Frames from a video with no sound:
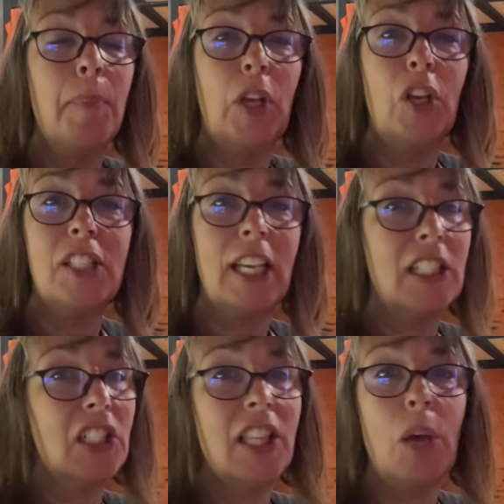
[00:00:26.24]
because
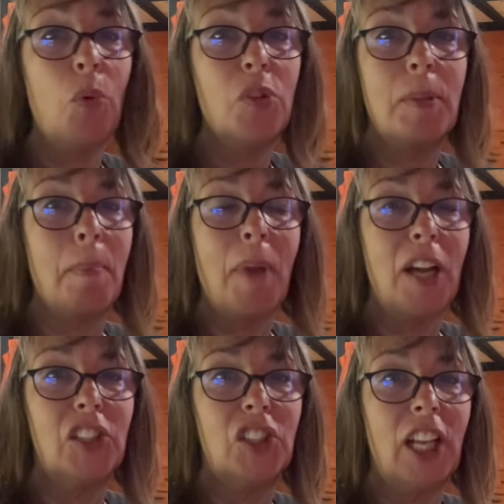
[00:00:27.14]
actually there wasn't
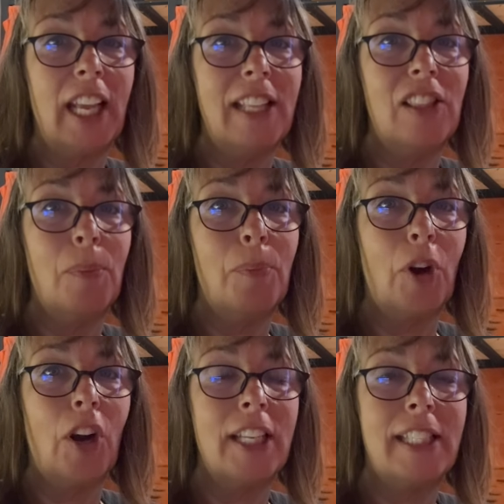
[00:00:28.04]
much in the
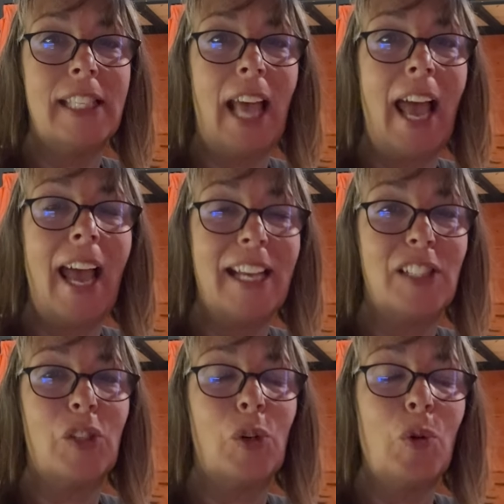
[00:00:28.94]
price
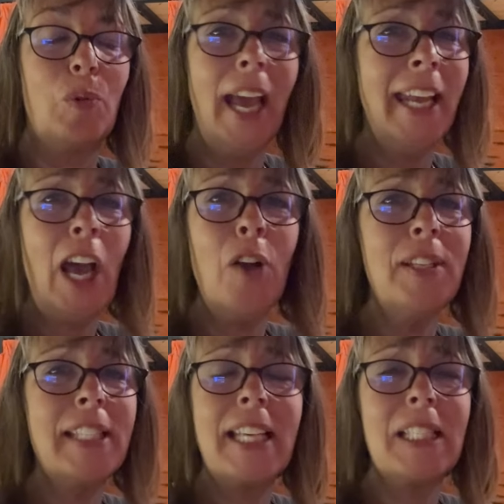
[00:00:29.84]
at all, and it
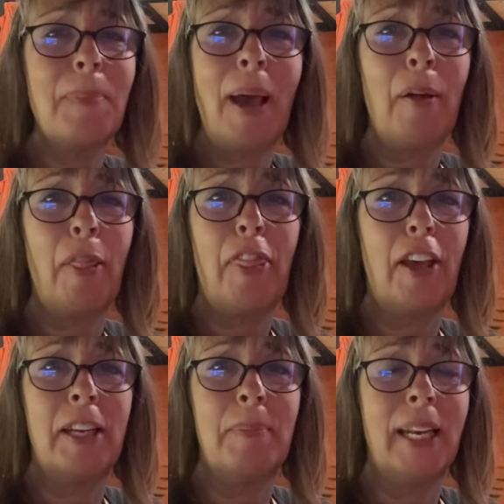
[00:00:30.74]
only takes about
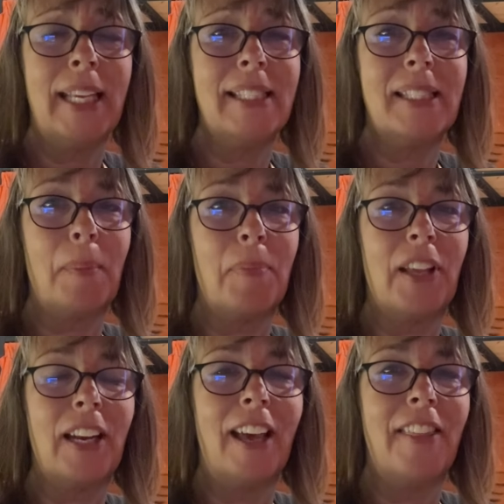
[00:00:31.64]
30 minutes,
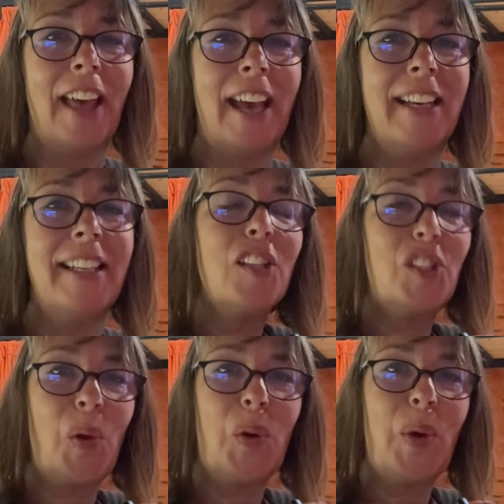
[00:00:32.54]
something like that.
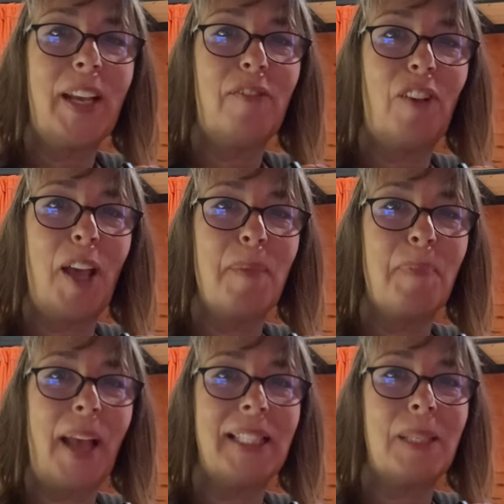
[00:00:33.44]
So a quick flight
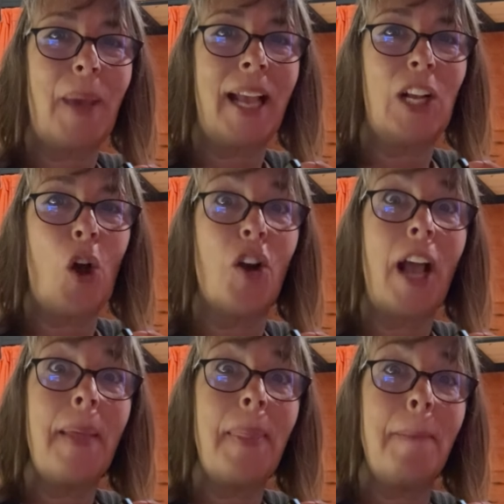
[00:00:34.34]
back to Bangkok
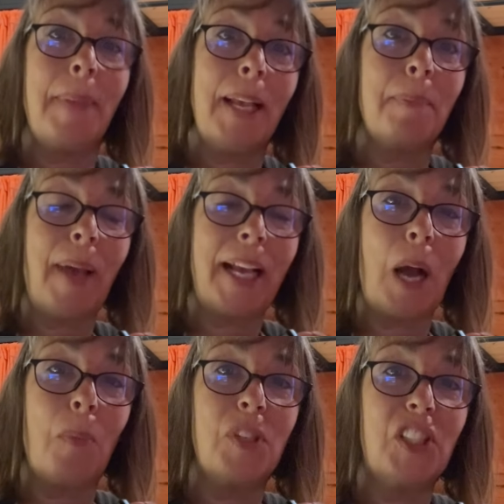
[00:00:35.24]
and then meeting back
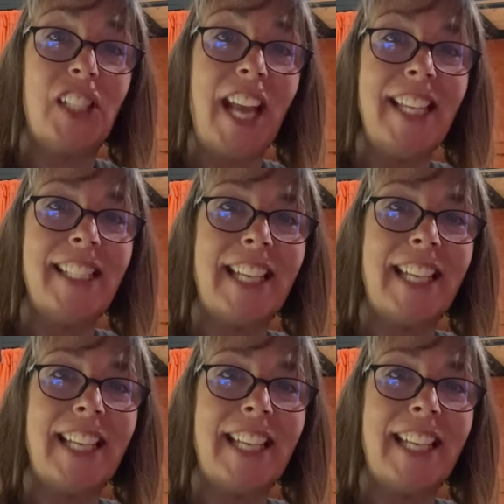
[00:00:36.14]
up with Sinead